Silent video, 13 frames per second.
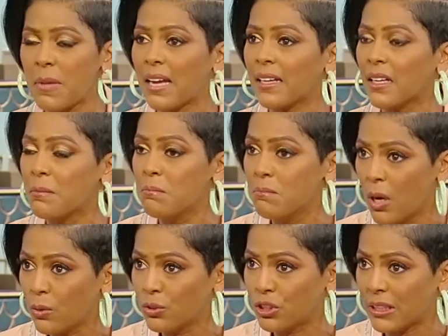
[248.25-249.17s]
back an
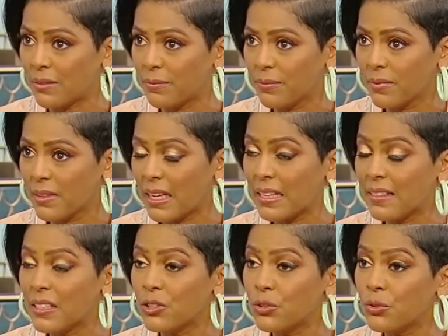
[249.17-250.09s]
emoji, and
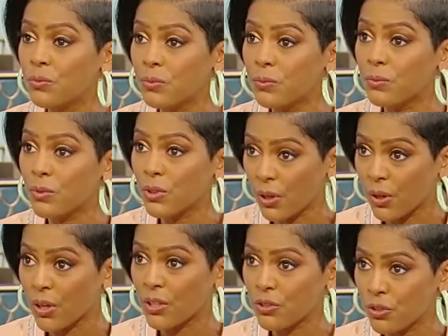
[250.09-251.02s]
then you
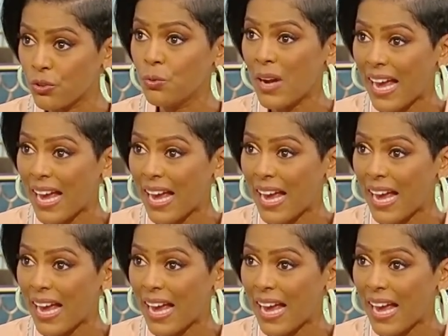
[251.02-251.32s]
learned you